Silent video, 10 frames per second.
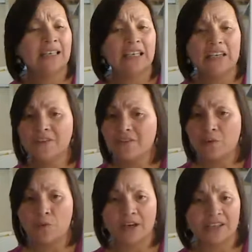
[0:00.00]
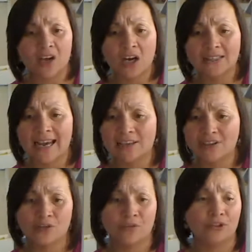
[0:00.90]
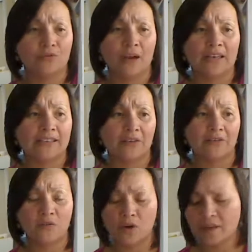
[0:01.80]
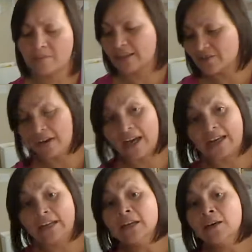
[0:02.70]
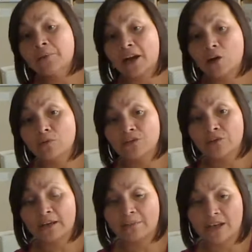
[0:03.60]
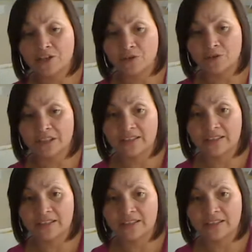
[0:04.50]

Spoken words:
Even if they wanted to contact you and you write it down for them, that's fine. But I always try to make sure that this is